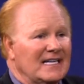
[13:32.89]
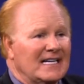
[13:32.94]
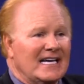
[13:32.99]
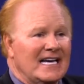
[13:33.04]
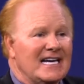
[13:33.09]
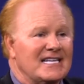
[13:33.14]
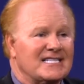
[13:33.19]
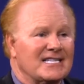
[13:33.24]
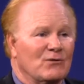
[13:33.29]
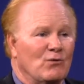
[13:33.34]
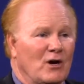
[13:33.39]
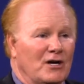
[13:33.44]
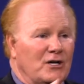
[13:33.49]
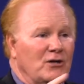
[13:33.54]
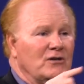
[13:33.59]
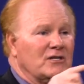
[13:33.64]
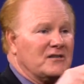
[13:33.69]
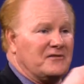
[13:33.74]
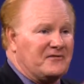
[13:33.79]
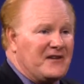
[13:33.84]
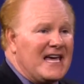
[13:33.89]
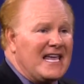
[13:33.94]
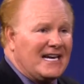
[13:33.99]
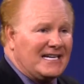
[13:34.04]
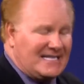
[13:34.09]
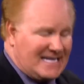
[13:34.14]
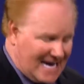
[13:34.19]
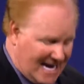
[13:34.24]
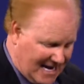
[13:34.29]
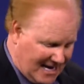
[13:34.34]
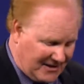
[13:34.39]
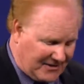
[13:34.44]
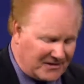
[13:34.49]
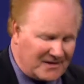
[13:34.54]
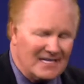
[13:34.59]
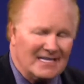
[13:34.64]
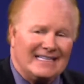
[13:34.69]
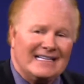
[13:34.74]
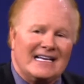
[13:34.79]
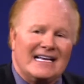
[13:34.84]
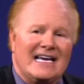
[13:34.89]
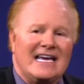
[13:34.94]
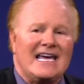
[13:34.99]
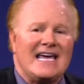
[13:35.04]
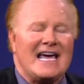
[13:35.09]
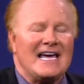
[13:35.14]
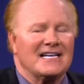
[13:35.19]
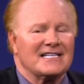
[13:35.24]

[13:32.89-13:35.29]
He's the one who defeated death. He